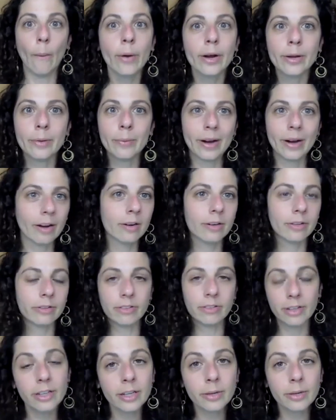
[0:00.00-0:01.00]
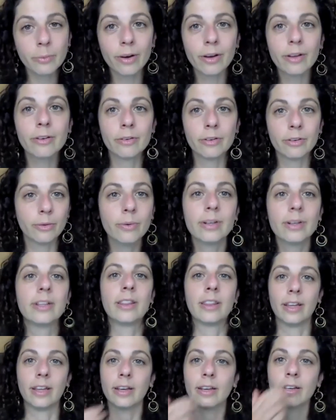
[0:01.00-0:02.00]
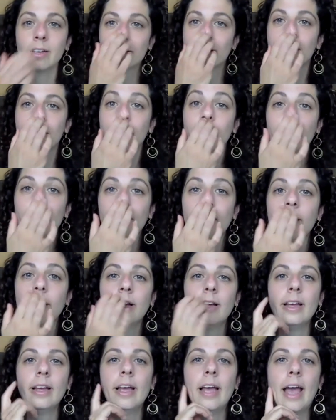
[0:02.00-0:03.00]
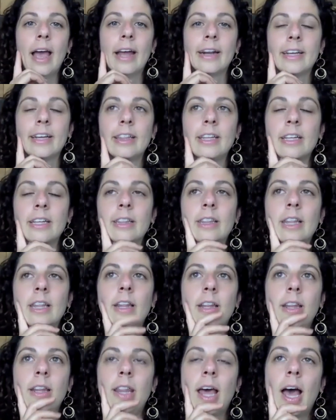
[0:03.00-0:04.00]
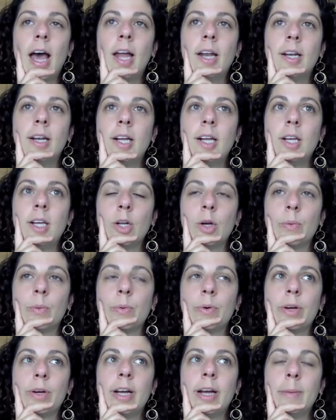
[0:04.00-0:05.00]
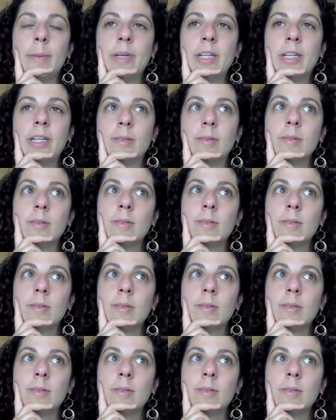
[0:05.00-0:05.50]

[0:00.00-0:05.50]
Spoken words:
anywhere or see anyone or do anything. And I think that, you know, I mean,